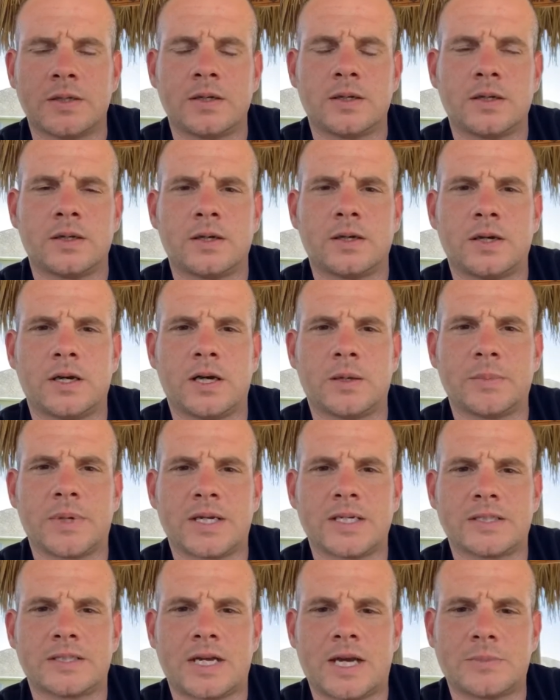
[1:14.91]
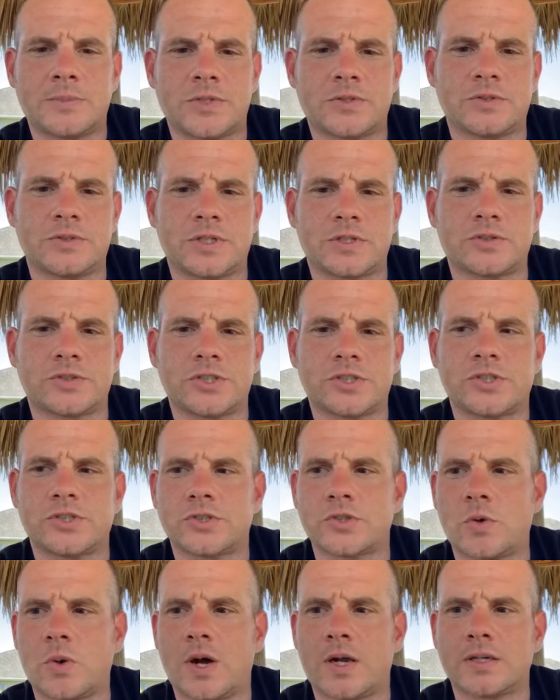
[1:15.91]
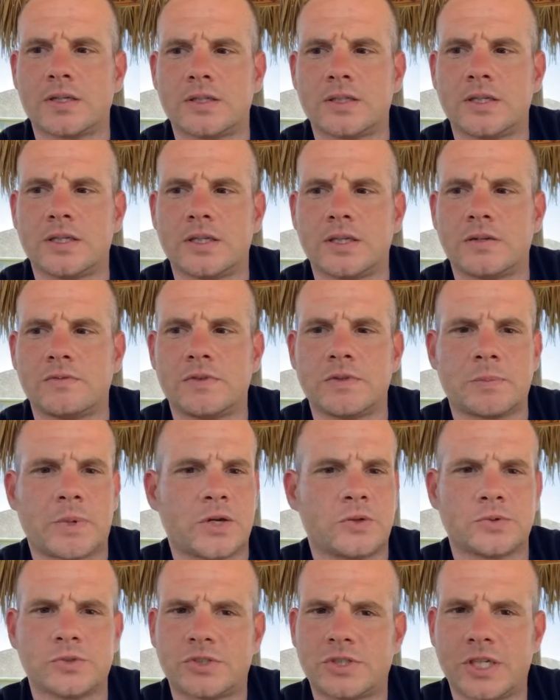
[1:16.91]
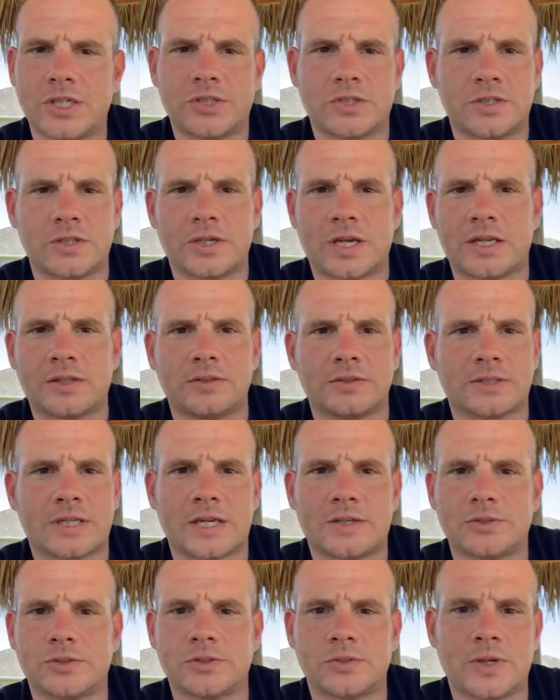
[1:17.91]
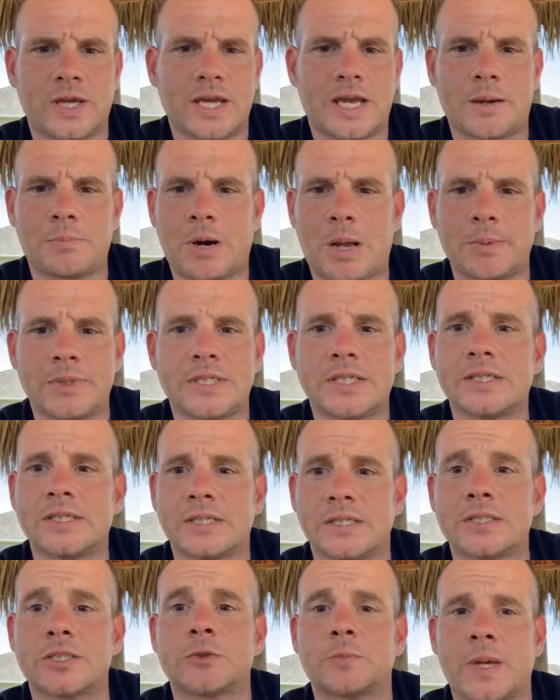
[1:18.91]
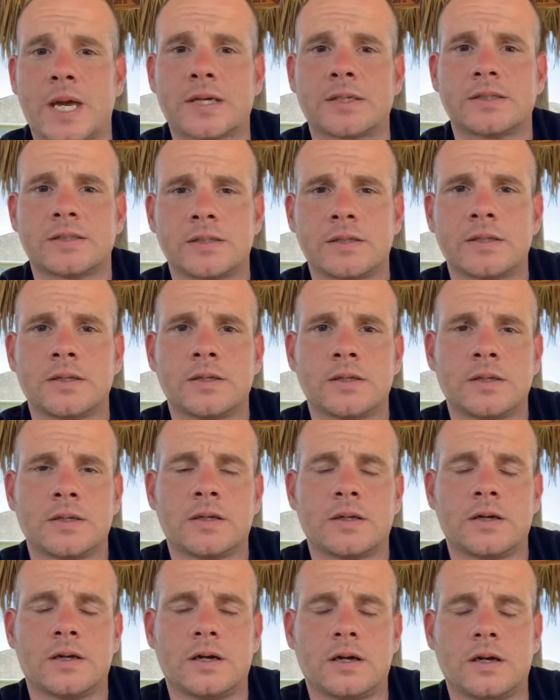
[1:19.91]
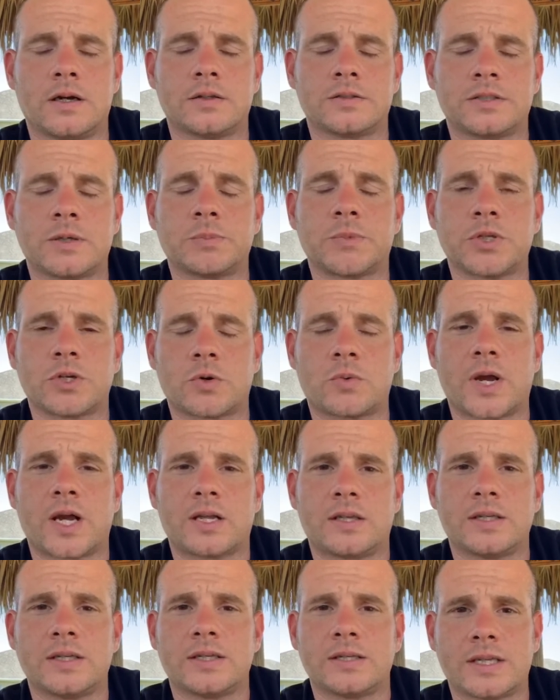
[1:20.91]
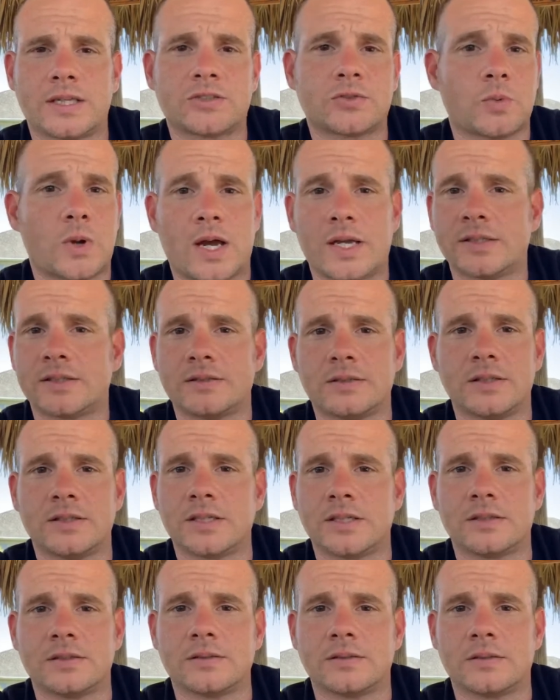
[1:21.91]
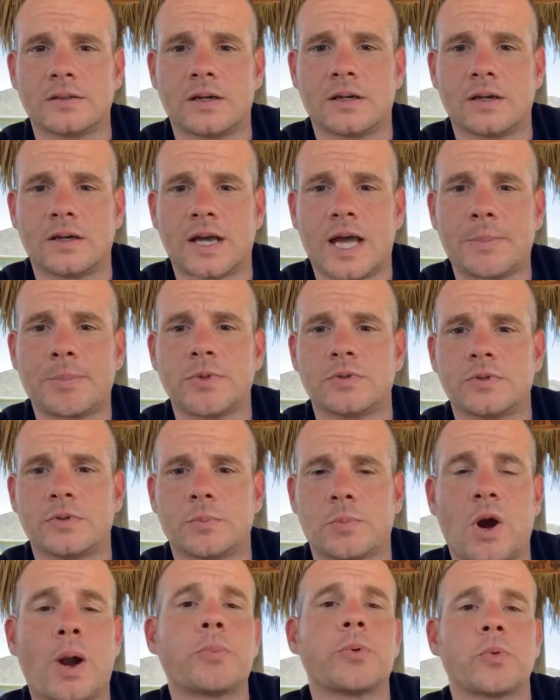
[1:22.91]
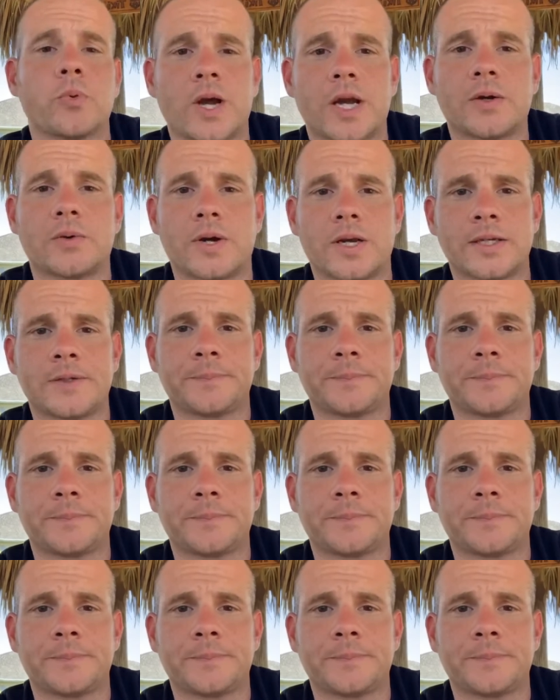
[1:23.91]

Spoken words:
Anytime there's issues that go on in my own station, I look down to, hey, I probably didn't inspect something correctly, and that's why it didn't happen the proper way, right?